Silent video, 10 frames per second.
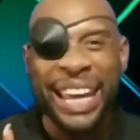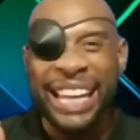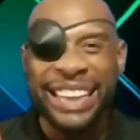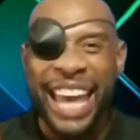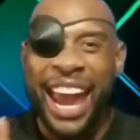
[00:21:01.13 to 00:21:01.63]

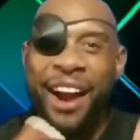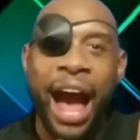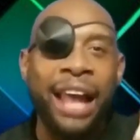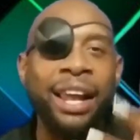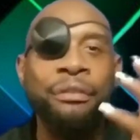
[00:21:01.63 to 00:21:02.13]
Get there.
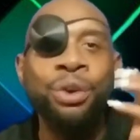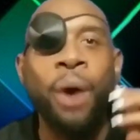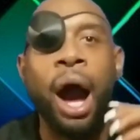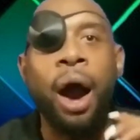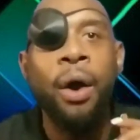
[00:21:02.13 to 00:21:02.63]
I love
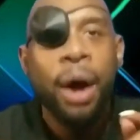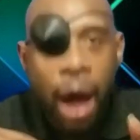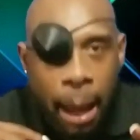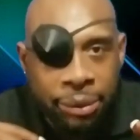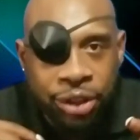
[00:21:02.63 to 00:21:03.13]
you all.
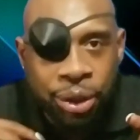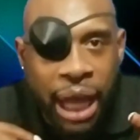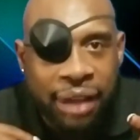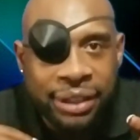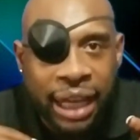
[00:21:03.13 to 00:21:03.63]
I'm going to see you
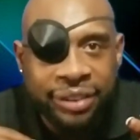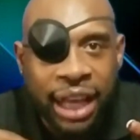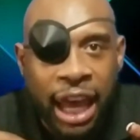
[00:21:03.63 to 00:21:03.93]
guys next